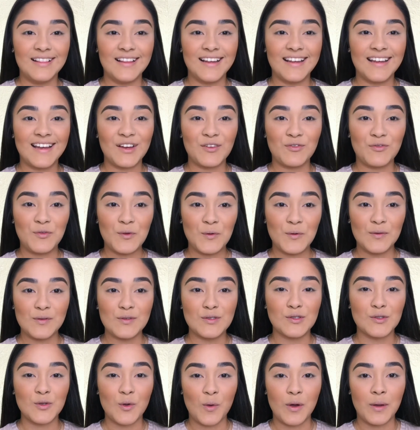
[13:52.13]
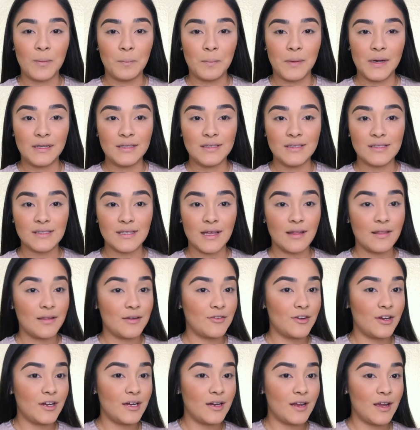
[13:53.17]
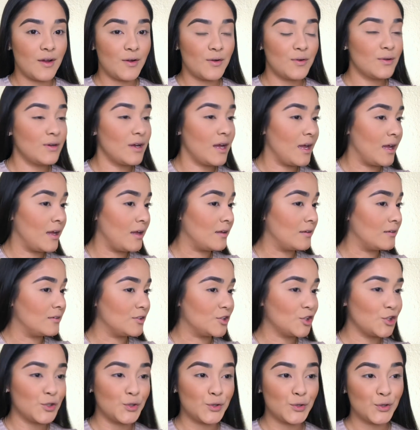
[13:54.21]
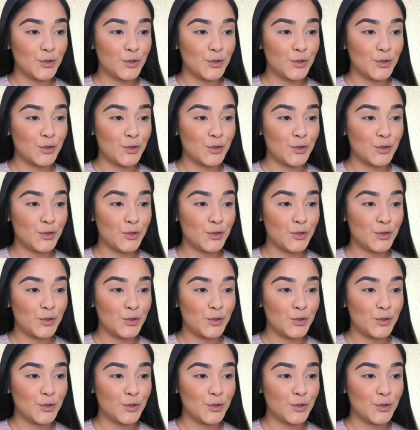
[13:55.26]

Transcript: like, I feel so empanizada right now, and